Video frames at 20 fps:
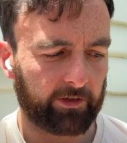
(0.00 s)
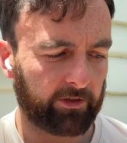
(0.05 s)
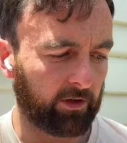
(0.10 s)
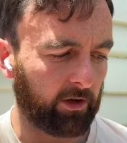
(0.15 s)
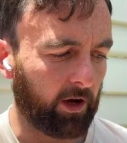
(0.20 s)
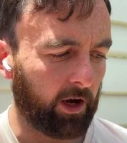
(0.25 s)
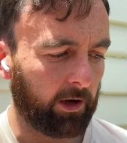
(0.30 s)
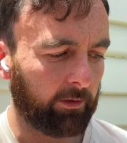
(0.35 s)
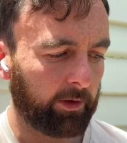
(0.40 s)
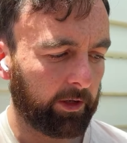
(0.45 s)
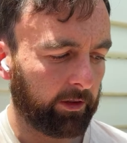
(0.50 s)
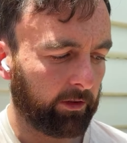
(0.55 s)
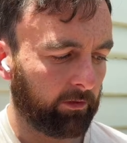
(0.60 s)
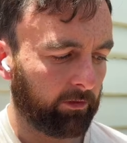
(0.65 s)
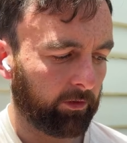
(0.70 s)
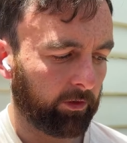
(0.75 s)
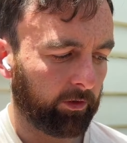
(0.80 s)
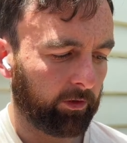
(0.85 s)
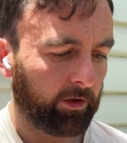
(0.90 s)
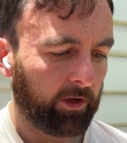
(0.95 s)
So I went
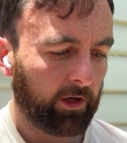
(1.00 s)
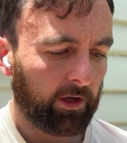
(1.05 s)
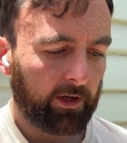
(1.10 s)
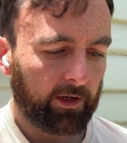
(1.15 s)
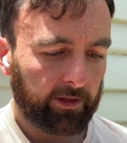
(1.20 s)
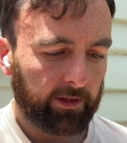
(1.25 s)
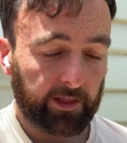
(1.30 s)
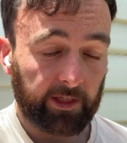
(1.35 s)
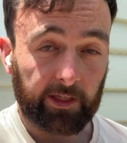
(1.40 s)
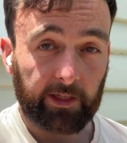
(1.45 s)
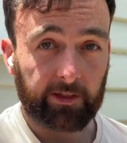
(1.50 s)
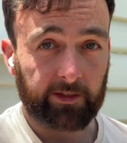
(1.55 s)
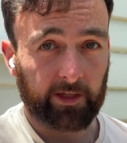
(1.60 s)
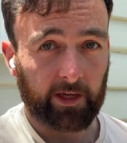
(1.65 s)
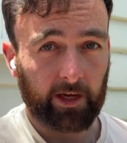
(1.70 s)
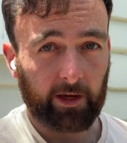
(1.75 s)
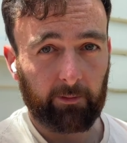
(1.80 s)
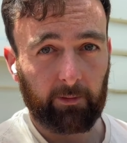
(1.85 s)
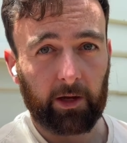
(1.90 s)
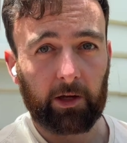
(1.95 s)
through the
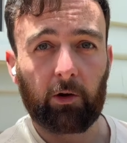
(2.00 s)
exam,